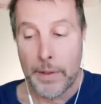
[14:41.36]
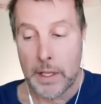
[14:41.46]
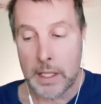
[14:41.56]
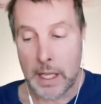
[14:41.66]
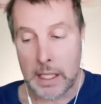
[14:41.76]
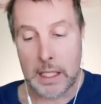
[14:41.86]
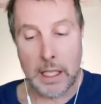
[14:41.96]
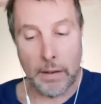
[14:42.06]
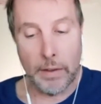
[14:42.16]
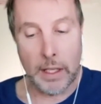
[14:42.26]

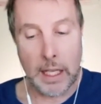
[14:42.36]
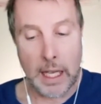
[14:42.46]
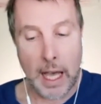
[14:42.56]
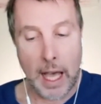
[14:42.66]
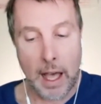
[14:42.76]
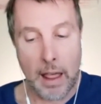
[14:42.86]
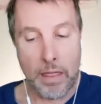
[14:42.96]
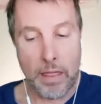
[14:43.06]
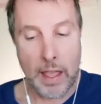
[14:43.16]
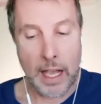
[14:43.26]
sensitivity
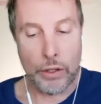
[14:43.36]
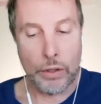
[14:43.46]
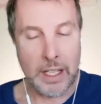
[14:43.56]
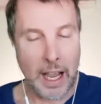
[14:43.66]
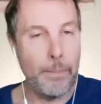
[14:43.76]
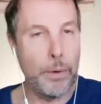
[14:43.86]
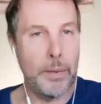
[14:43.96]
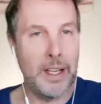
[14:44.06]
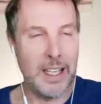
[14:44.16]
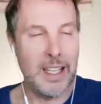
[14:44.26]
and and your
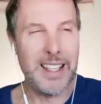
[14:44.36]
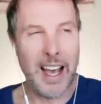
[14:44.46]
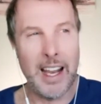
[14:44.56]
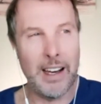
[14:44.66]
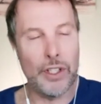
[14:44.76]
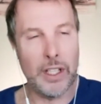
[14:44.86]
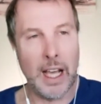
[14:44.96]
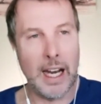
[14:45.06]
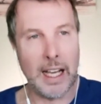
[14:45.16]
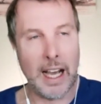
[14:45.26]
temperament is kind of genetic.